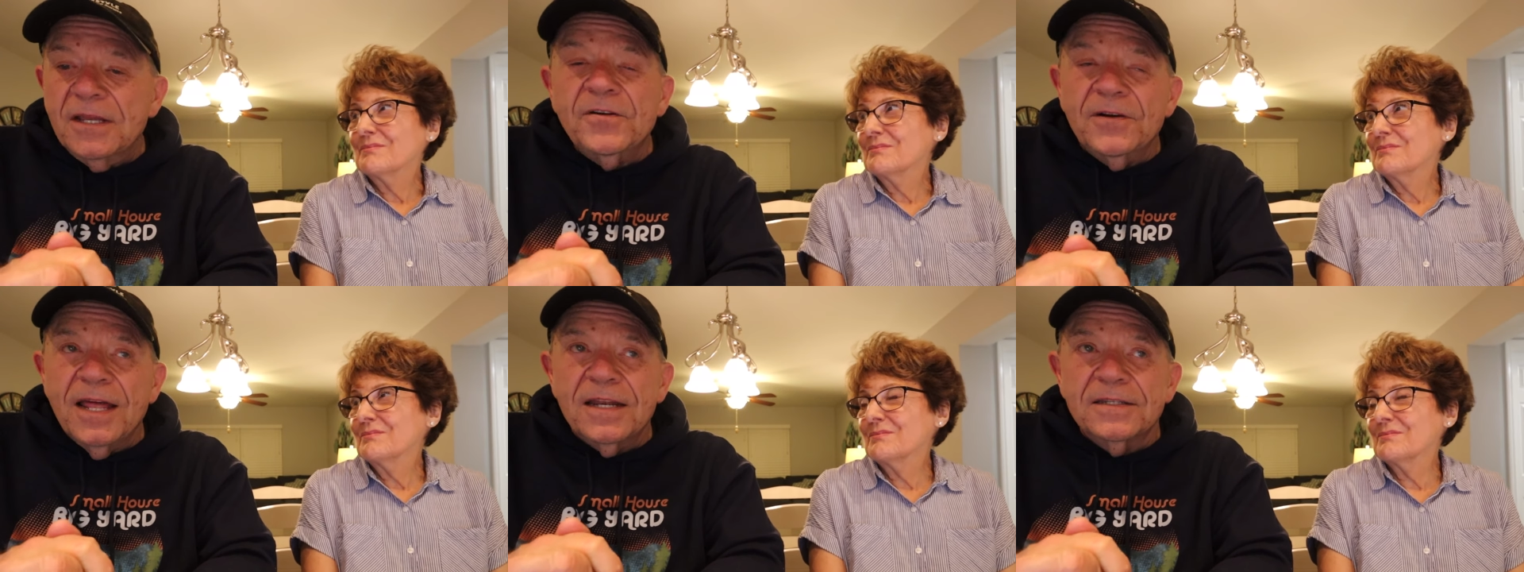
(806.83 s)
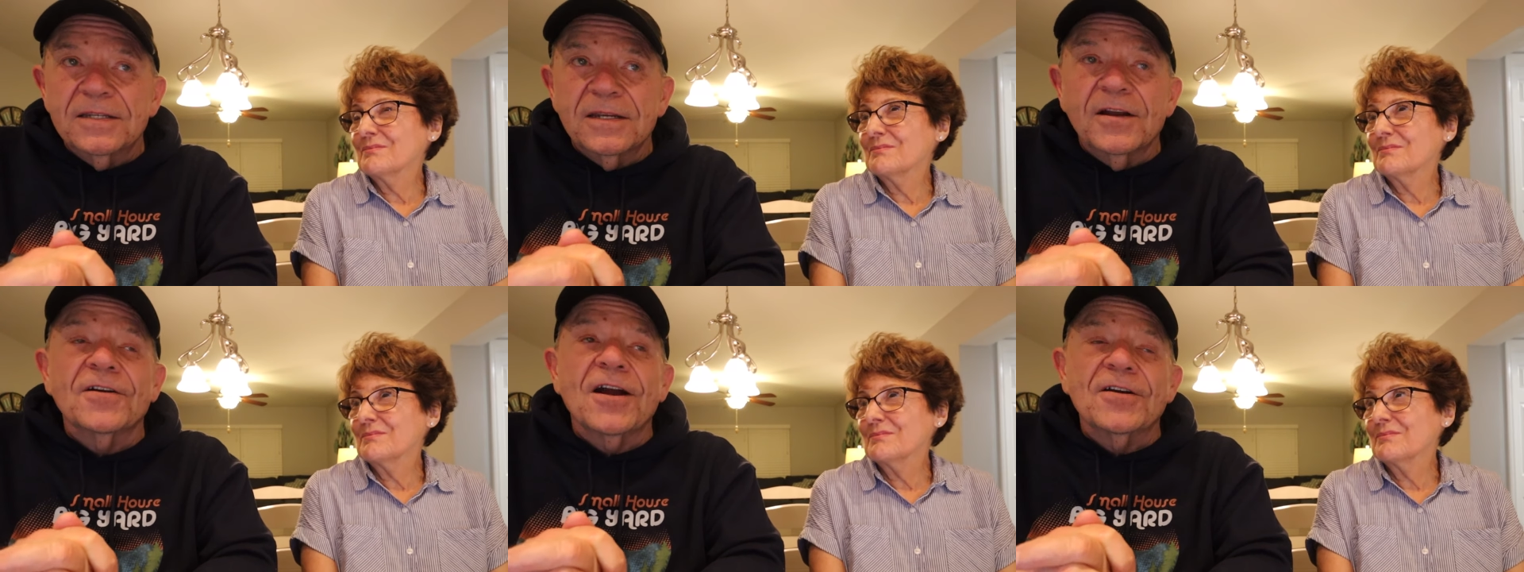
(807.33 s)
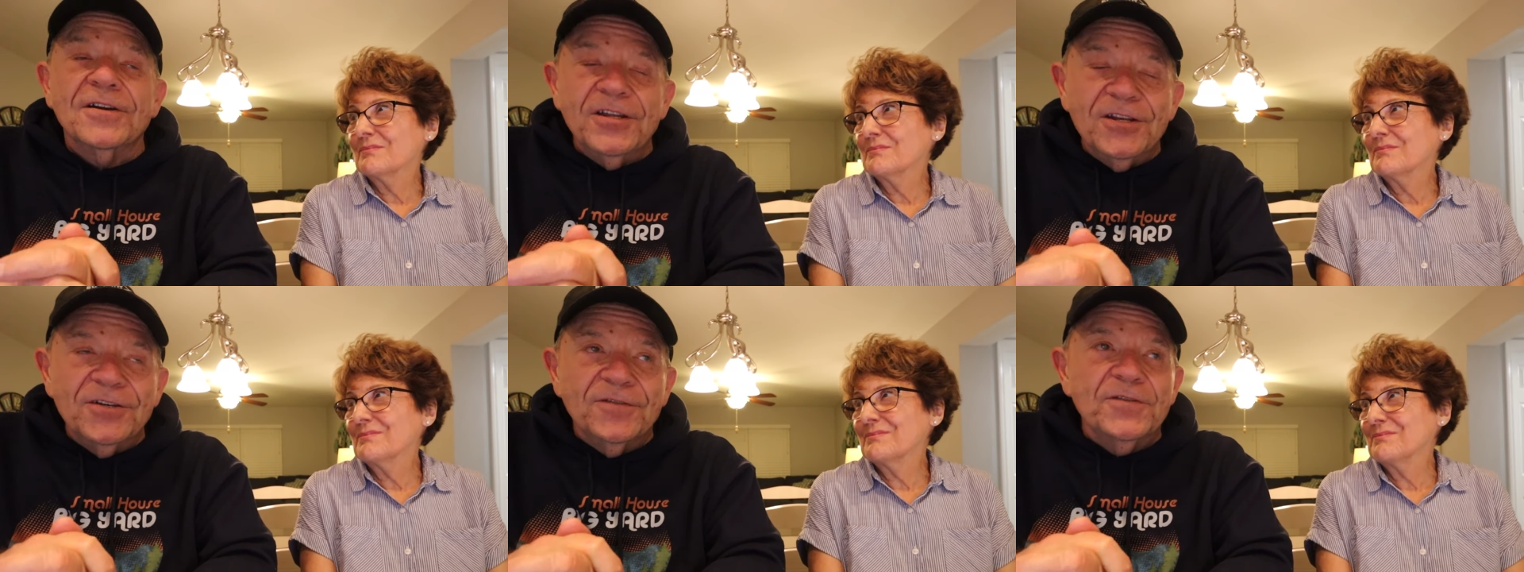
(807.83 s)
Speaker 1: internet or our
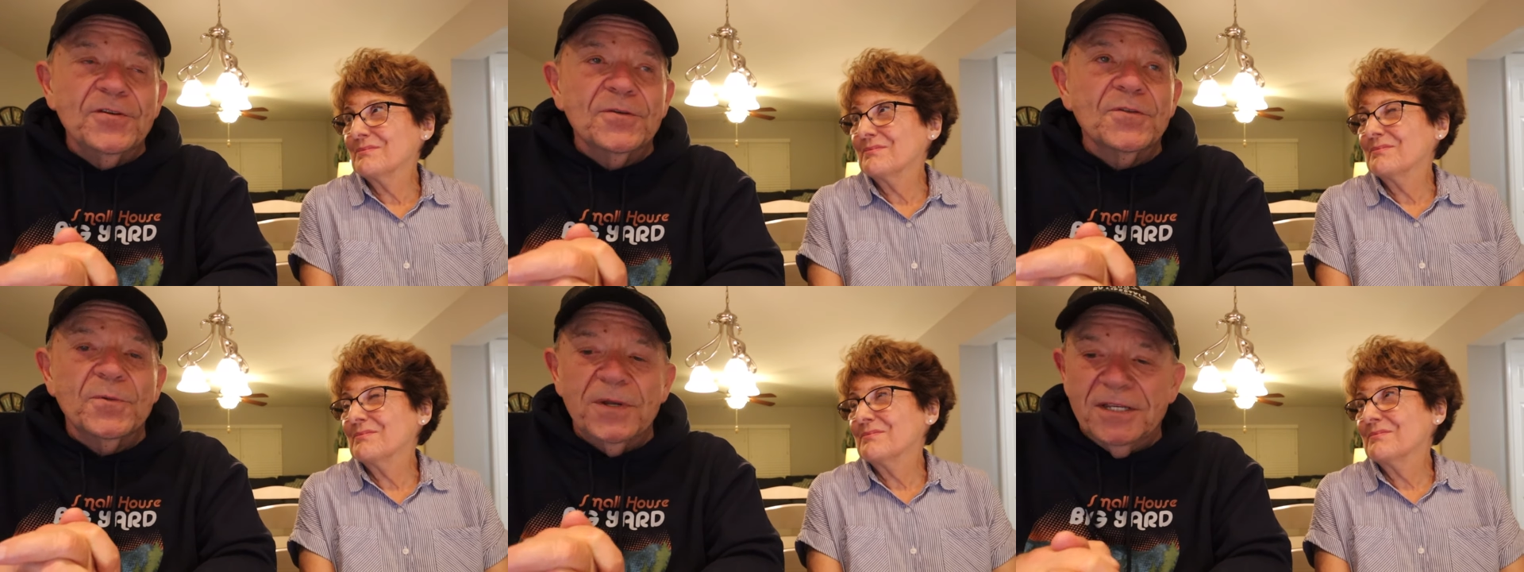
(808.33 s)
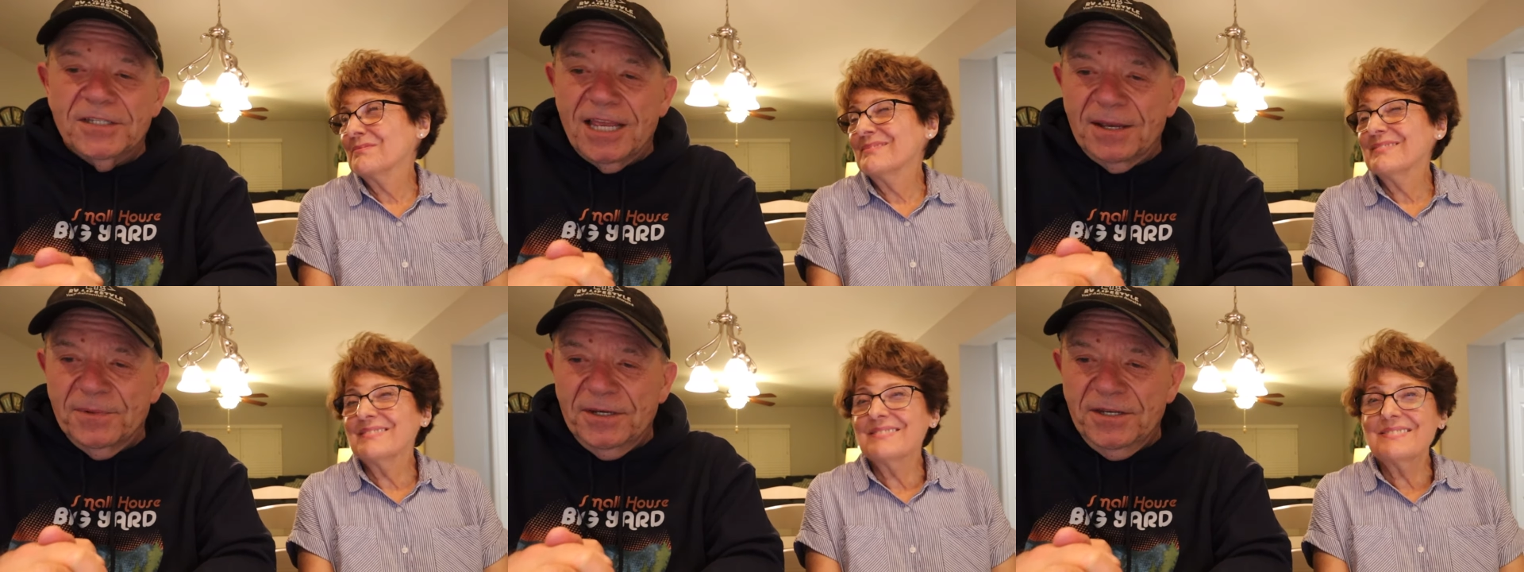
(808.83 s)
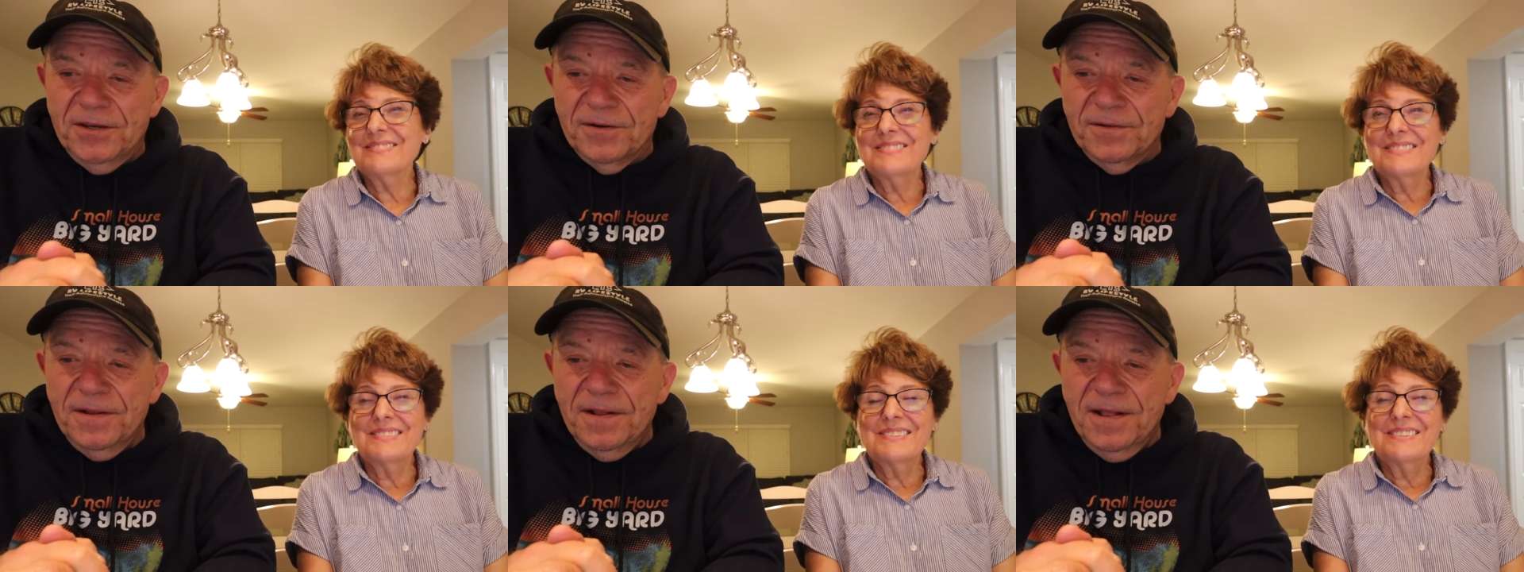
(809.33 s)
interview of the week segment here.